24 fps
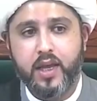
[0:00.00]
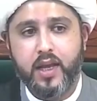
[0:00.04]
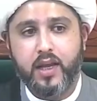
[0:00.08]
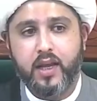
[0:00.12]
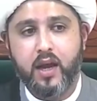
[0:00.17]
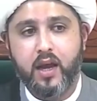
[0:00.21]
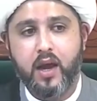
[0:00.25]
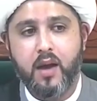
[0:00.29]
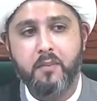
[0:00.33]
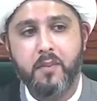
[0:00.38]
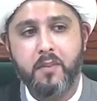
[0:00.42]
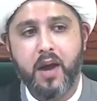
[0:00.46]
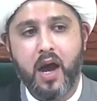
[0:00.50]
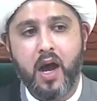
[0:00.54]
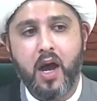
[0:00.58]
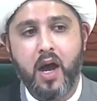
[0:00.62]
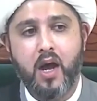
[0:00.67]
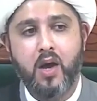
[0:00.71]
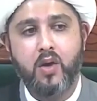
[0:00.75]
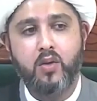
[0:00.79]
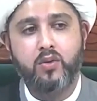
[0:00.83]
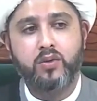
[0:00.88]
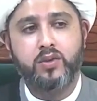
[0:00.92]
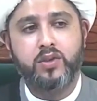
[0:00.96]
They come
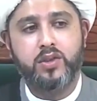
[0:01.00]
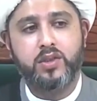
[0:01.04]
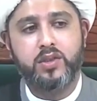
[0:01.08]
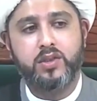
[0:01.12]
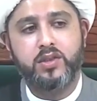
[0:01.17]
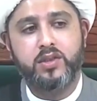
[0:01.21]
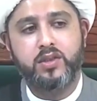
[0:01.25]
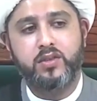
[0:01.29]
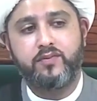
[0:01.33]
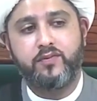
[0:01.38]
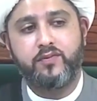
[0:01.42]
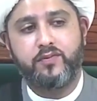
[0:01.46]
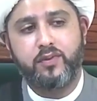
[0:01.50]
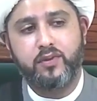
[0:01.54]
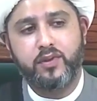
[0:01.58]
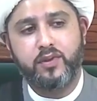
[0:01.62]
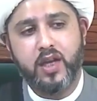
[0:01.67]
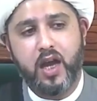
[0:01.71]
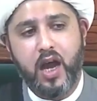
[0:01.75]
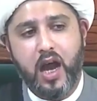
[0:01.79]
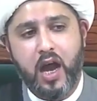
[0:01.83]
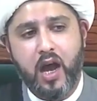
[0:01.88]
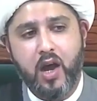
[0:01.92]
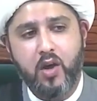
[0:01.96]
out from
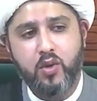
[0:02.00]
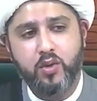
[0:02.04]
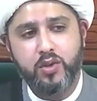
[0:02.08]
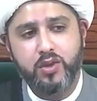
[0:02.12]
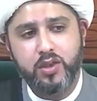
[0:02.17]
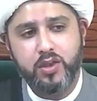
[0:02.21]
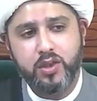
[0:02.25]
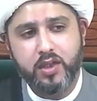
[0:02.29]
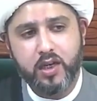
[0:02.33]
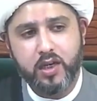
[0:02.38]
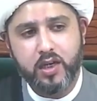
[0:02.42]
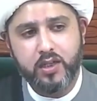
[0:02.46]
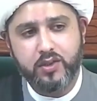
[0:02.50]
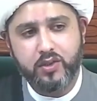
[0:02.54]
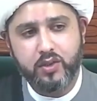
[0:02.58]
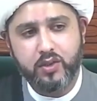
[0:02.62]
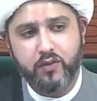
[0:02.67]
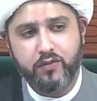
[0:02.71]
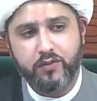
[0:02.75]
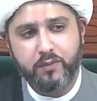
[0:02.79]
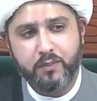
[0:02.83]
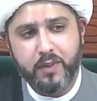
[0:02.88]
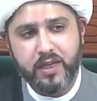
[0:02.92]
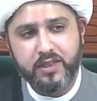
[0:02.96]
the outskirts
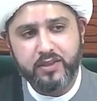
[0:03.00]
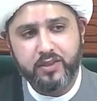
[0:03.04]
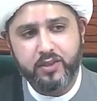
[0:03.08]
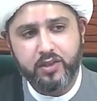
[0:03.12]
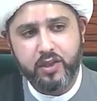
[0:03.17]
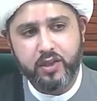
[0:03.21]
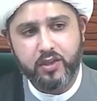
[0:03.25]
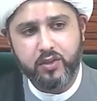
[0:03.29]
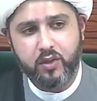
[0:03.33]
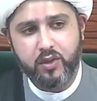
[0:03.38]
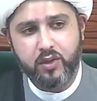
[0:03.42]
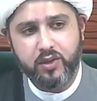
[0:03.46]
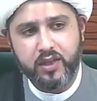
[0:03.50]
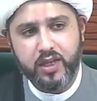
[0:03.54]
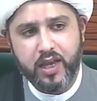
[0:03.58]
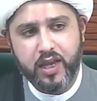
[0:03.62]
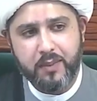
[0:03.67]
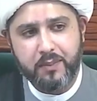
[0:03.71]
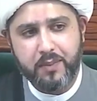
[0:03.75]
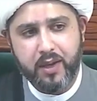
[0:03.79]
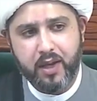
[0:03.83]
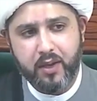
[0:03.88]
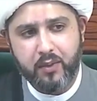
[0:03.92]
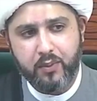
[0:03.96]
of Masjid
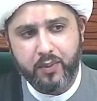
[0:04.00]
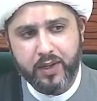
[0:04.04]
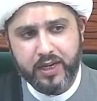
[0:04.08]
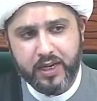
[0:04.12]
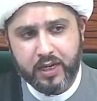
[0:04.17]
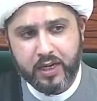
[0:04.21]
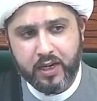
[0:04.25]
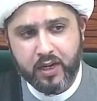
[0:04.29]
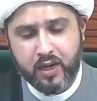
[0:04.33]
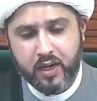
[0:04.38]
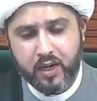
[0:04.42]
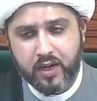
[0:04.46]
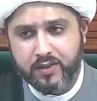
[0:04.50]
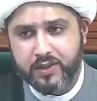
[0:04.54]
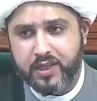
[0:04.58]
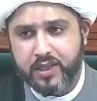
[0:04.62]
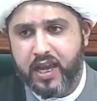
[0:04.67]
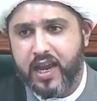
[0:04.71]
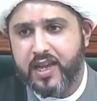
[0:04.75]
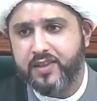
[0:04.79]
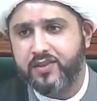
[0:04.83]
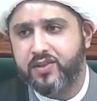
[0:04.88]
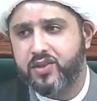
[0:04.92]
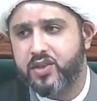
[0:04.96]
al-Nabawi.
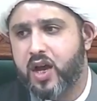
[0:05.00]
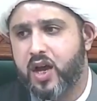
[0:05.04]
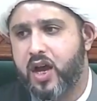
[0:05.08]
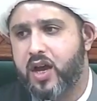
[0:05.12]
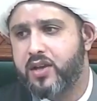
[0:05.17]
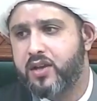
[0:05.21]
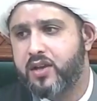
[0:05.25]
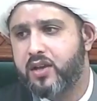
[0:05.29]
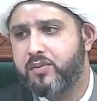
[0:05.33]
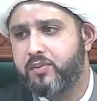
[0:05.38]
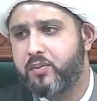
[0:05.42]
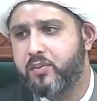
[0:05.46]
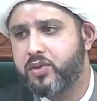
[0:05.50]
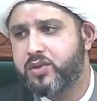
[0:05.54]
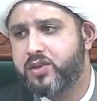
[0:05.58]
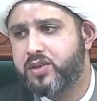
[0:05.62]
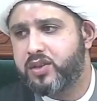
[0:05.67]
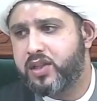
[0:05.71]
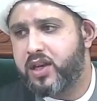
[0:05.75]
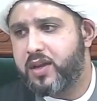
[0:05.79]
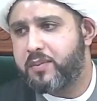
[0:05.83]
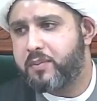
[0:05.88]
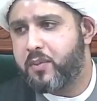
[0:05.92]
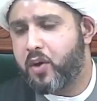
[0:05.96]
The entire
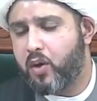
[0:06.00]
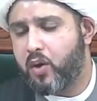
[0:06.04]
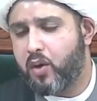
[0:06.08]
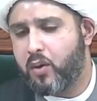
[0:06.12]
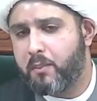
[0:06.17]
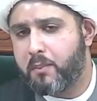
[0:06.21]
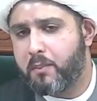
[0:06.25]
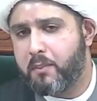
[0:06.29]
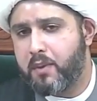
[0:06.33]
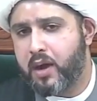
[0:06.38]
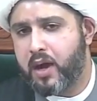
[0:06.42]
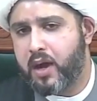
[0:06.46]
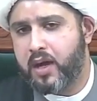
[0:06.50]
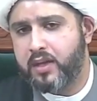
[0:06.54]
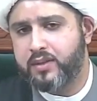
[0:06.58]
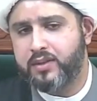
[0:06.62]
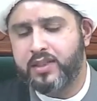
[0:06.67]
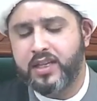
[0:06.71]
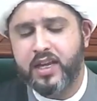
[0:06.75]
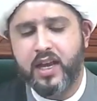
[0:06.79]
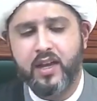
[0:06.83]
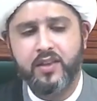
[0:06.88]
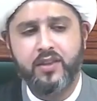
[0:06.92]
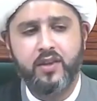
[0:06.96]
Muslim ummah,
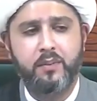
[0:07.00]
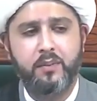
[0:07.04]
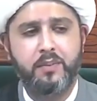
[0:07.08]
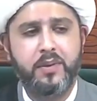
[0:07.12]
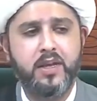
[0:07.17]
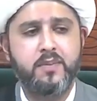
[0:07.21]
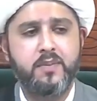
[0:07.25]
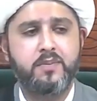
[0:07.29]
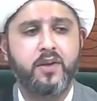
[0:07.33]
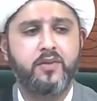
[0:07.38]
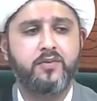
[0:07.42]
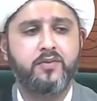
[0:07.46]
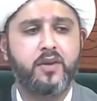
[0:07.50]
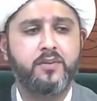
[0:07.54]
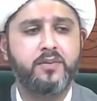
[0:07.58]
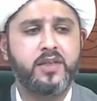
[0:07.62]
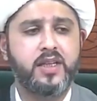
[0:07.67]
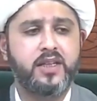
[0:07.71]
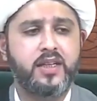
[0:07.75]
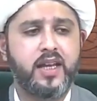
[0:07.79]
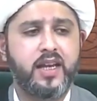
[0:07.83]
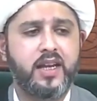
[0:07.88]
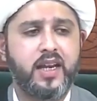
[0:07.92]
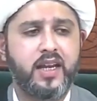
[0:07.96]
the other people from
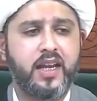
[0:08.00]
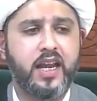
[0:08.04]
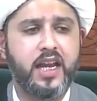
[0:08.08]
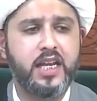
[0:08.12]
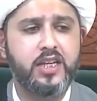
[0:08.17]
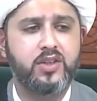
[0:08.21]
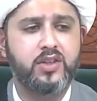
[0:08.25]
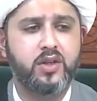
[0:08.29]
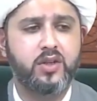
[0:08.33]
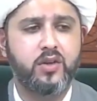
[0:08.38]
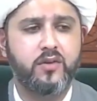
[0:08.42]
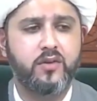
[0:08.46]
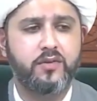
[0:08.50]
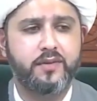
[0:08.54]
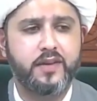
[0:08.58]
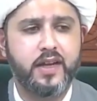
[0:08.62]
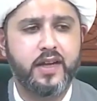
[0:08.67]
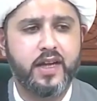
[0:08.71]
the delegation of